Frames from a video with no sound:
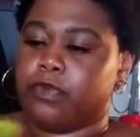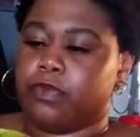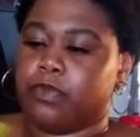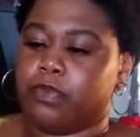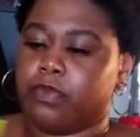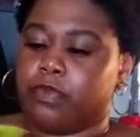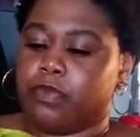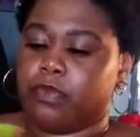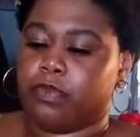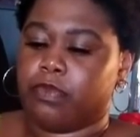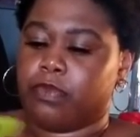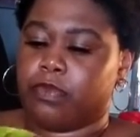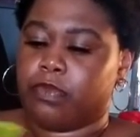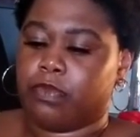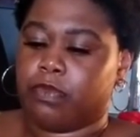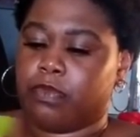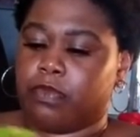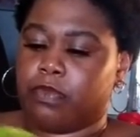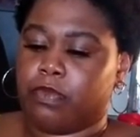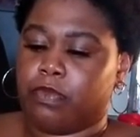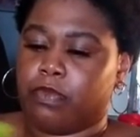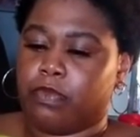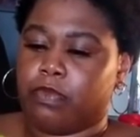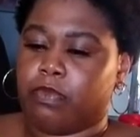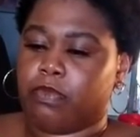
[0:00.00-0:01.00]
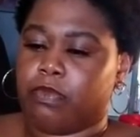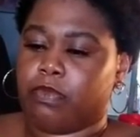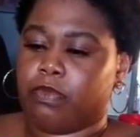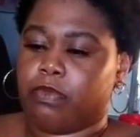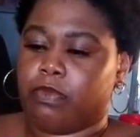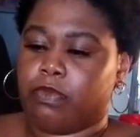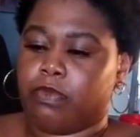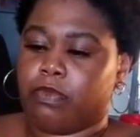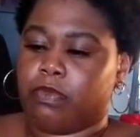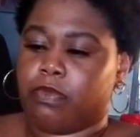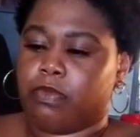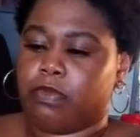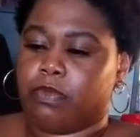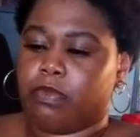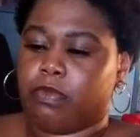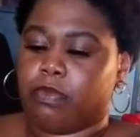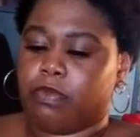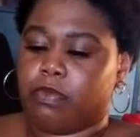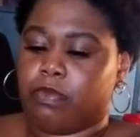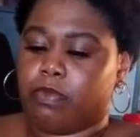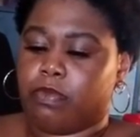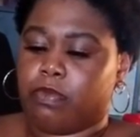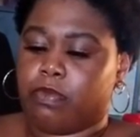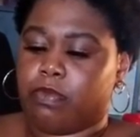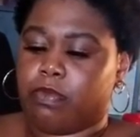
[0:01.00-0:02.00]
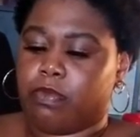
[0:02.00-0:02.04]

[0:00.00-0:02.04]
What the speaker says: (silence)